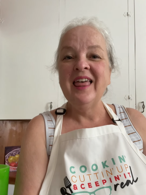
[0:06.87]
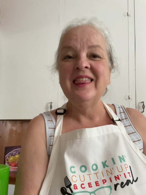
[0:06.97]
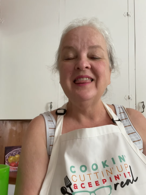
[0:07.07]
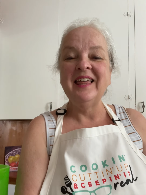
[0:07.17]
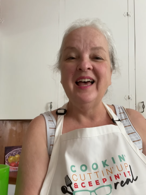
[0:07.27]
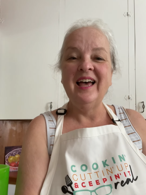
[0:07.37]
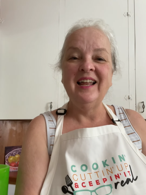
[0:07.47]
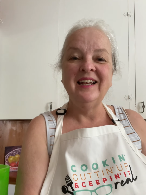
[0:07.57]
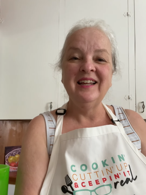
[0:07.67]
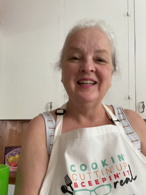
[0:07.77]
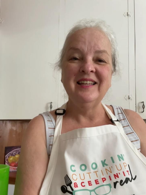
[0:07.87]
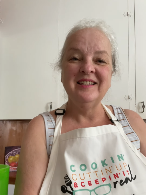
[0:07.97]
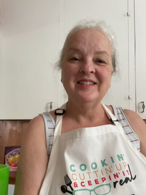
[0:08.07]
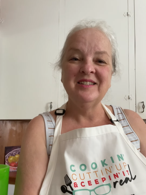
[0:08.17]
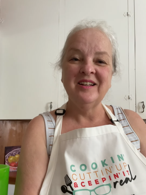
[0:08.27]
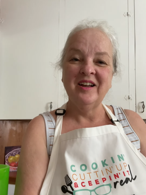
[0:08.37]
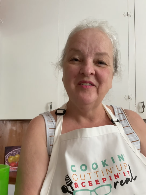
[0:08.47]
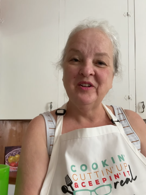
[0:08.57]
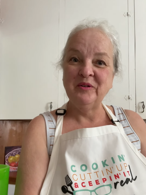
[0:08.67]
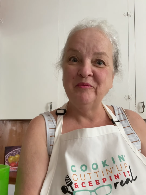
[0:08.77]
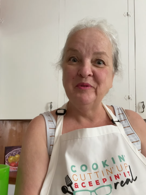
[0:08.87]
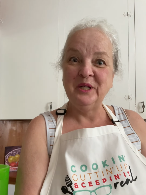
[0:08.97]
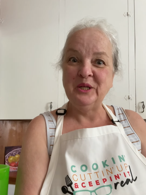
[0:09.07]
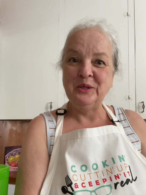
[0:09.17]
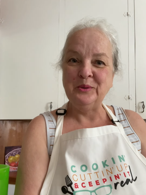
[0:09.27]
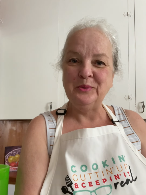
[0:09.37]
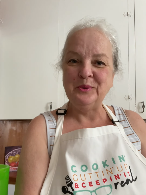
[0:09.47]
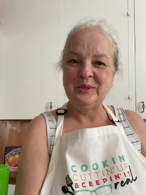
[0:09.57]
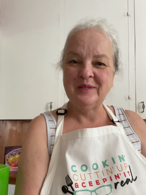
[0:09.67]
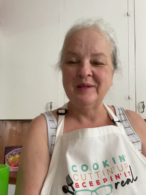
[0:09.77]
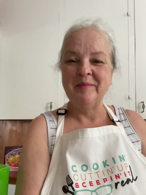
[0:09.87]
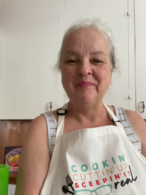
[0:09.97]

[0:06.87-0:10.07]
that is kind of a reuse